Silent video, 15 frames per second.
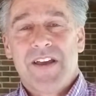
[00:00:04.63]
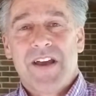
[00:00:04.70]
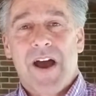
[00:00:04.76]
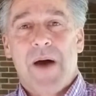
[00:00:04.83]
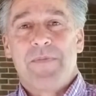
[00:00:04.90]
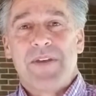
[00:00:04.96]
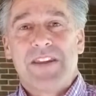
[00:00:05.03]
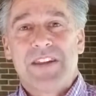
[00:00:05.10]

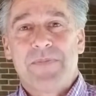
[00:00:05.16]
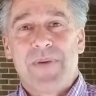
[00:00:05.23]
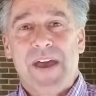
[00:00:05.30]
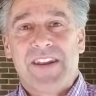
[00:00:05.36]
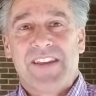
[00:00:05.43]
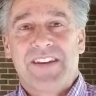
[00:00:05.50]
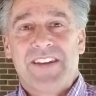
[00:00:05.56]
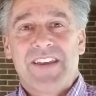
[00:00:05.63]
I'm
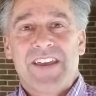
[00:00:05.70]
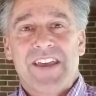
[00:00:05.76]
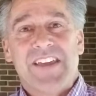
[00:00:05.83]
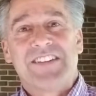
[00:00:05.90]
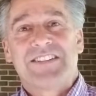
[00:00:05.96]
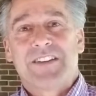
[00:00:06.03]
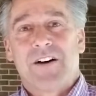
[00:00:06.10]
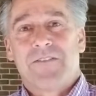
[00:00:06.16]
independent and
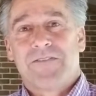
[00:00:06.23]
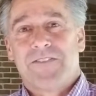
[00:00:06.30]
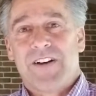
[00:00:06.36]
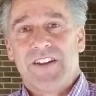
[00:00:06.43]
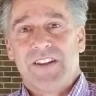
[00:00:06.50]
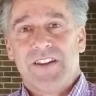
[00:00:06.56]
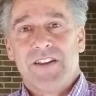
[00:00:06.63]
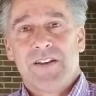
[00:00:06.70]

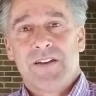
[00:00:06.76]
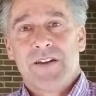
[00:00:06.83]
self-funded.